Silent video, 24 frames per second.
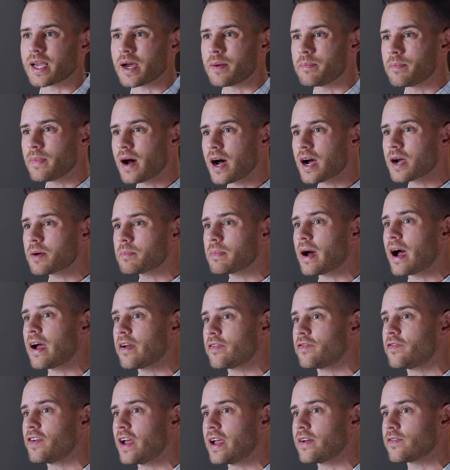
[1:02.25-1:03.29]
Among my
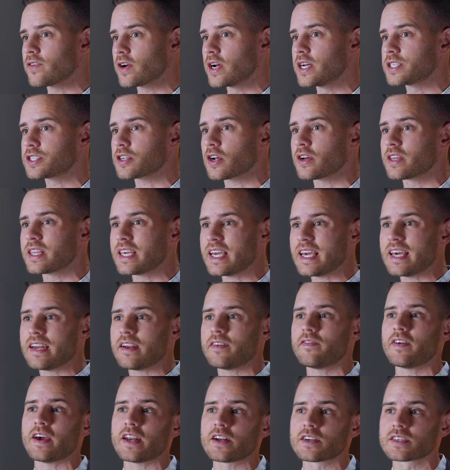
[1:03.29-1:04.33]
favorites are The
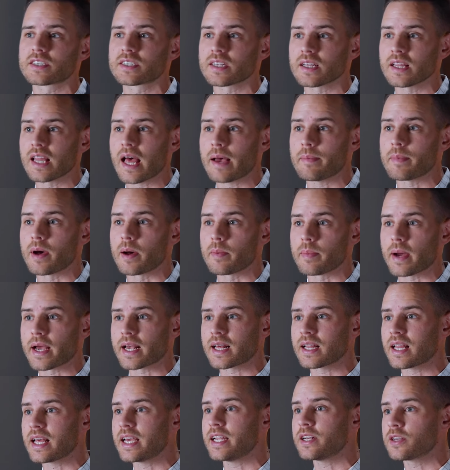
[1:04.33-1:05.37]
Innovator's Dilemma by
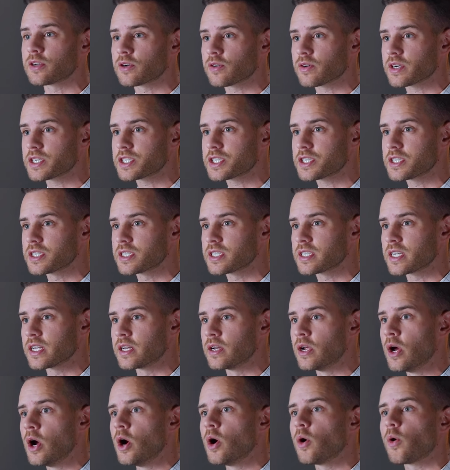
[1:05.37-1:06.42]
Clayton Christensen,